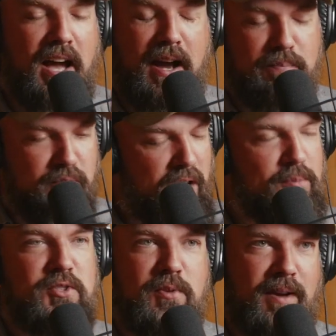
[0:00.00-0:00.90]
I
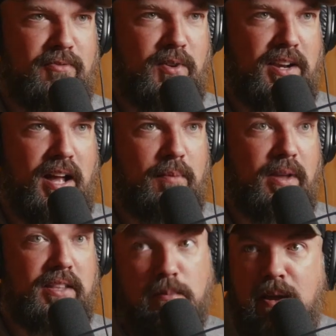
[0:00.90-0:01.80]
promise you, my friend, I'm
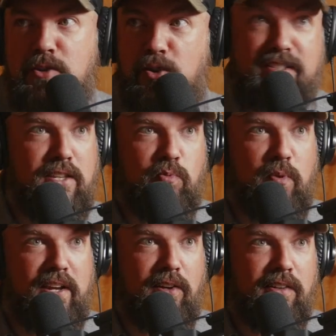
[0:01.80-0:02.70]
like the Matrix is real.